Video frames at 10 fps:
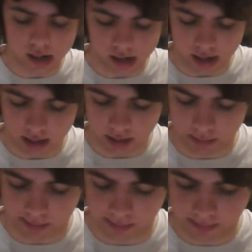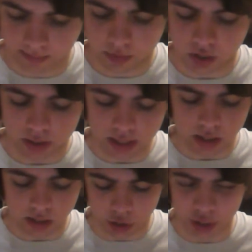So these
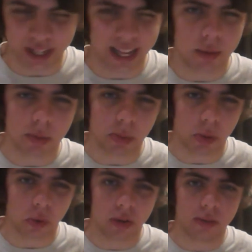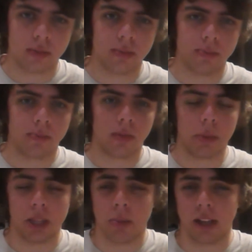guys could get up the board. I
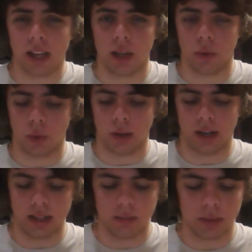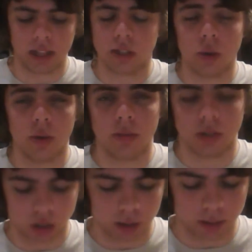mean, they might get killed quickly, but that's not
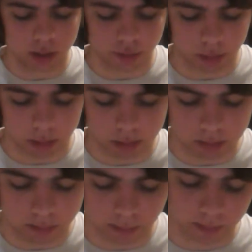so much of a problem.